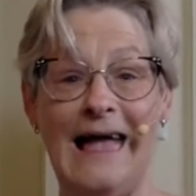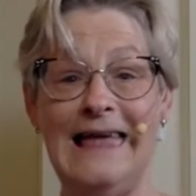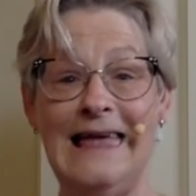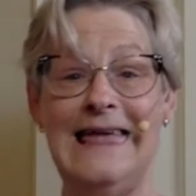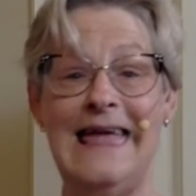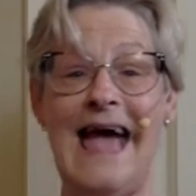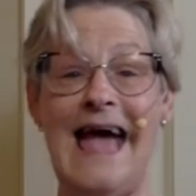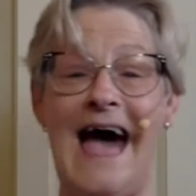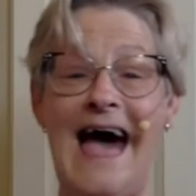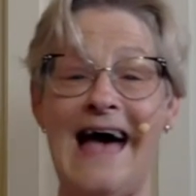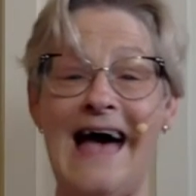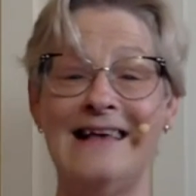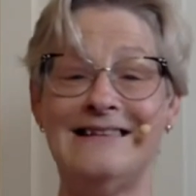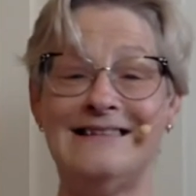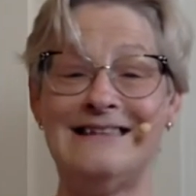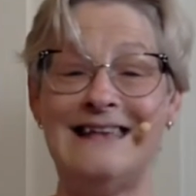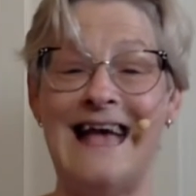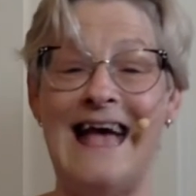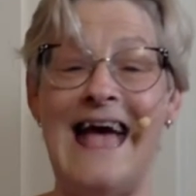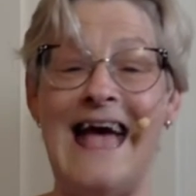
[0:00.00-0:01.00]

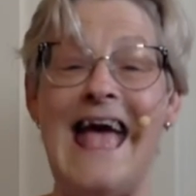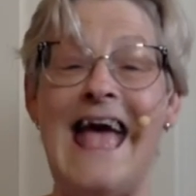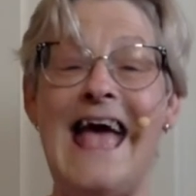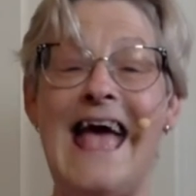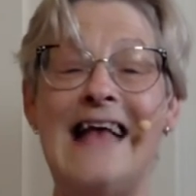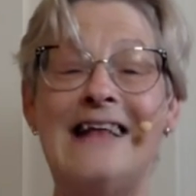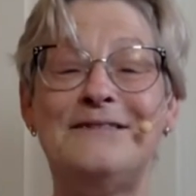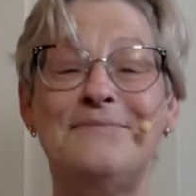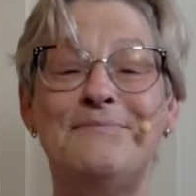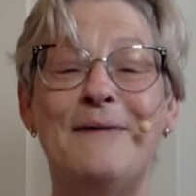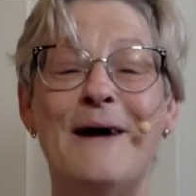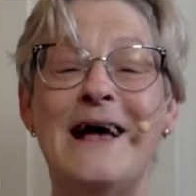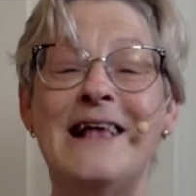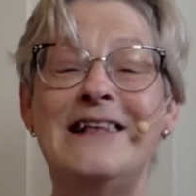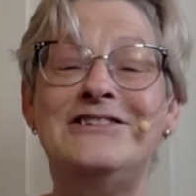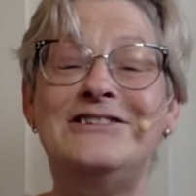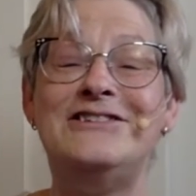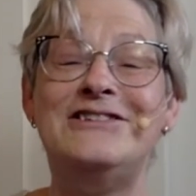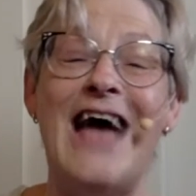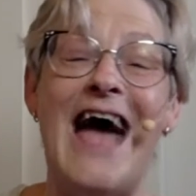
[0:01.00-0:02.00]
Yes, it's
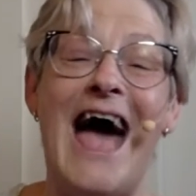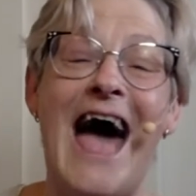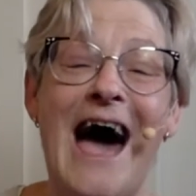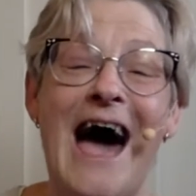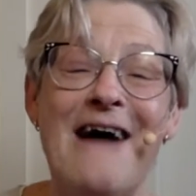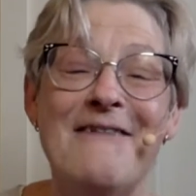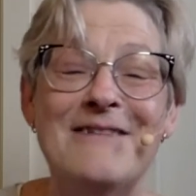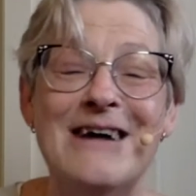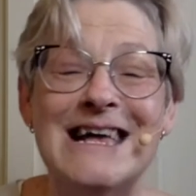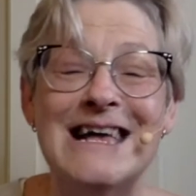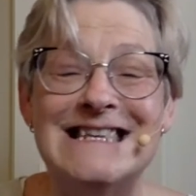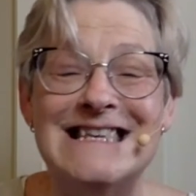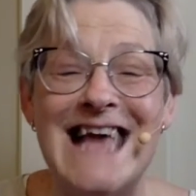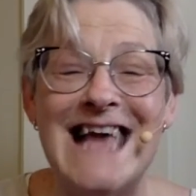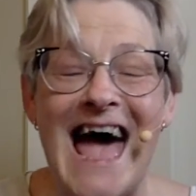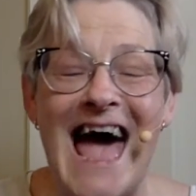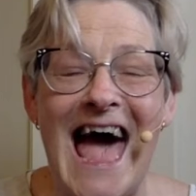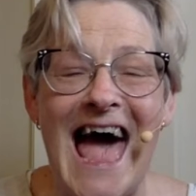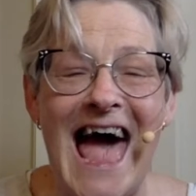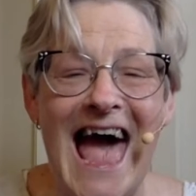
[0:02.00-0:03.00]
pajama
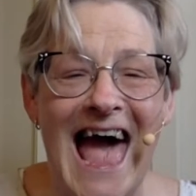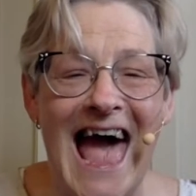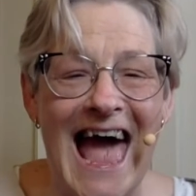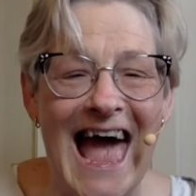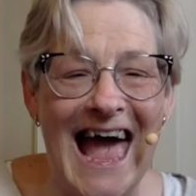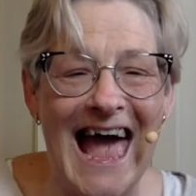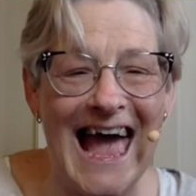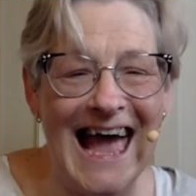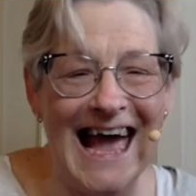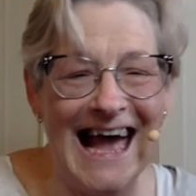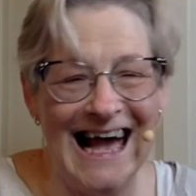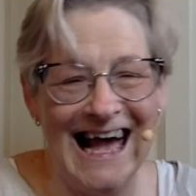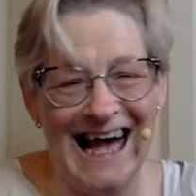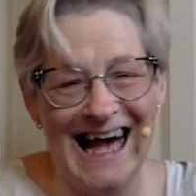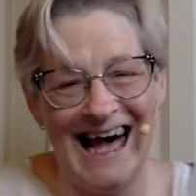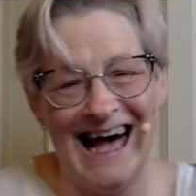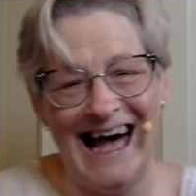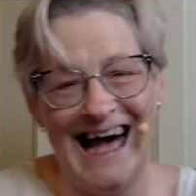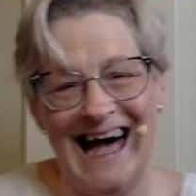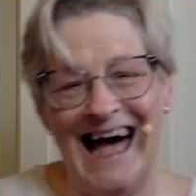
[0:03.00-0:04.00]
day.
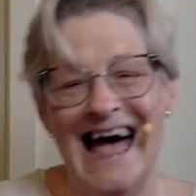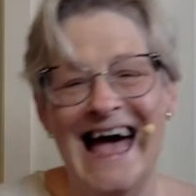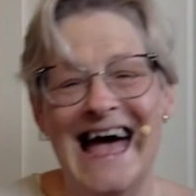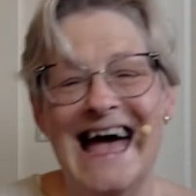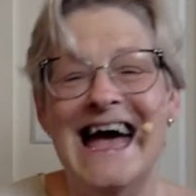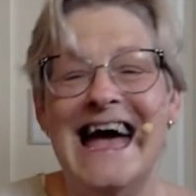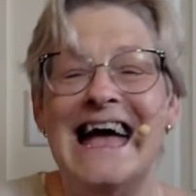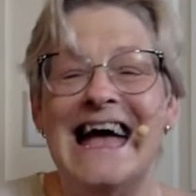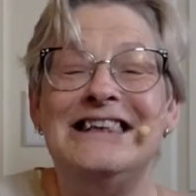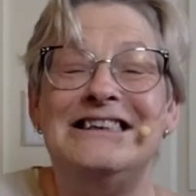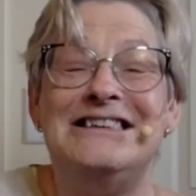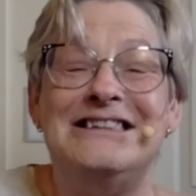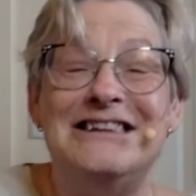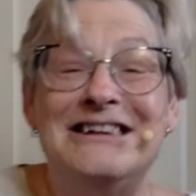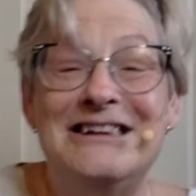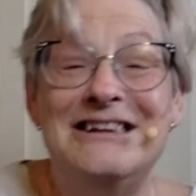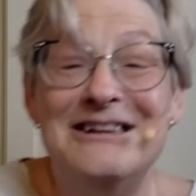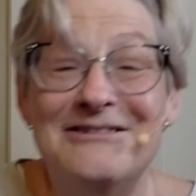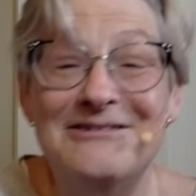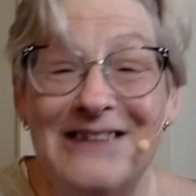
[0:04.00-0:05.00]
Do
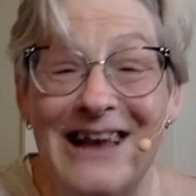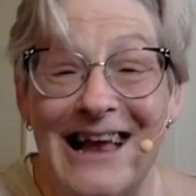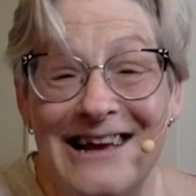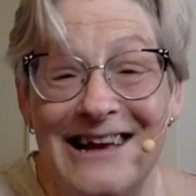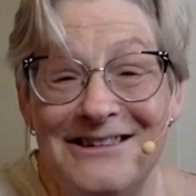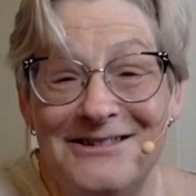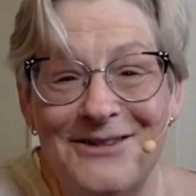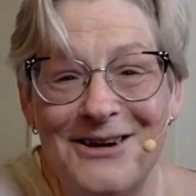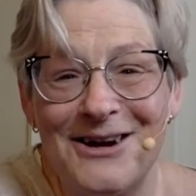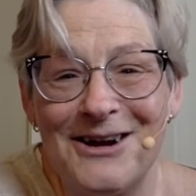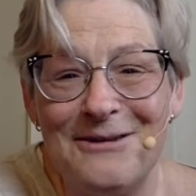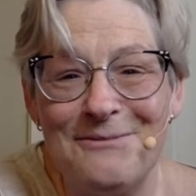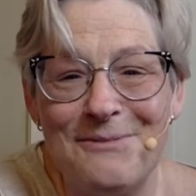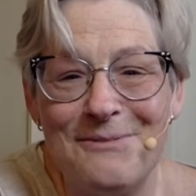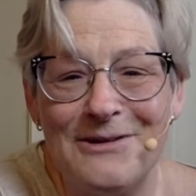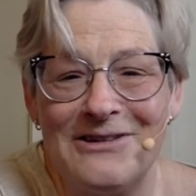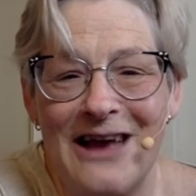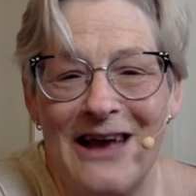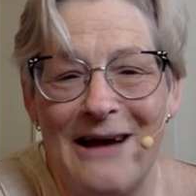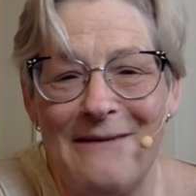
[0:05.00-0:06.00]
you like to wear your
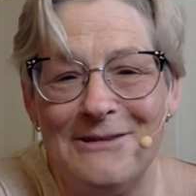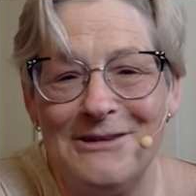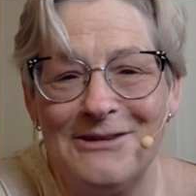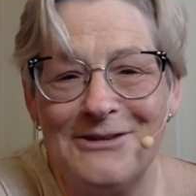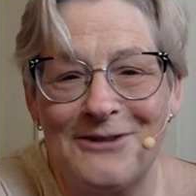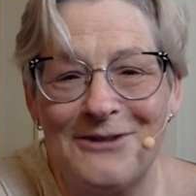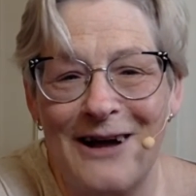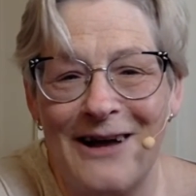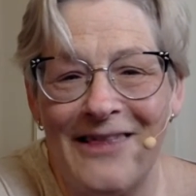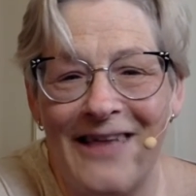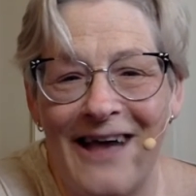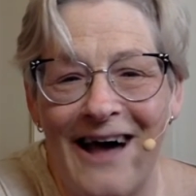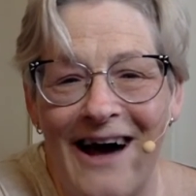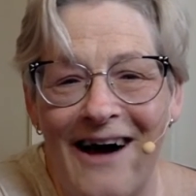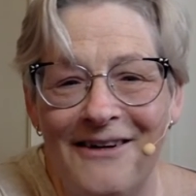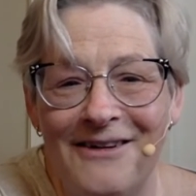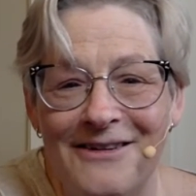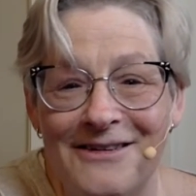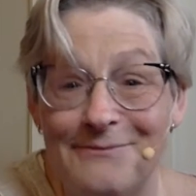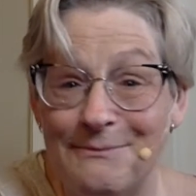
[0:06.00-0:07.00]
pajamas around the
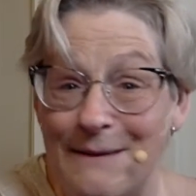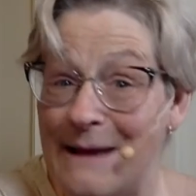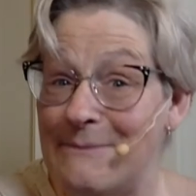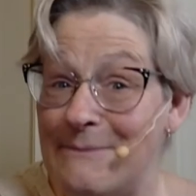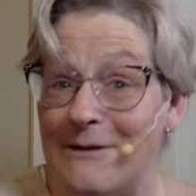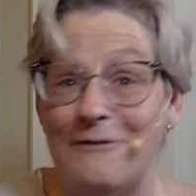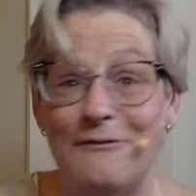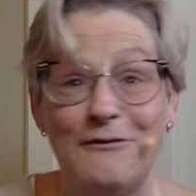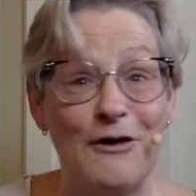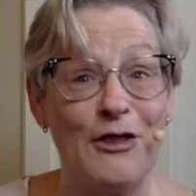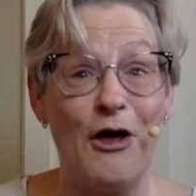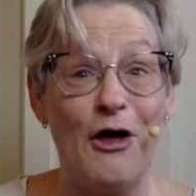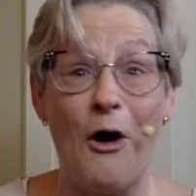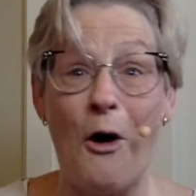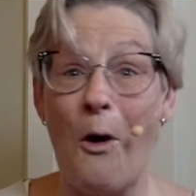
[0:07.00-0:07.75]
house, maybe for the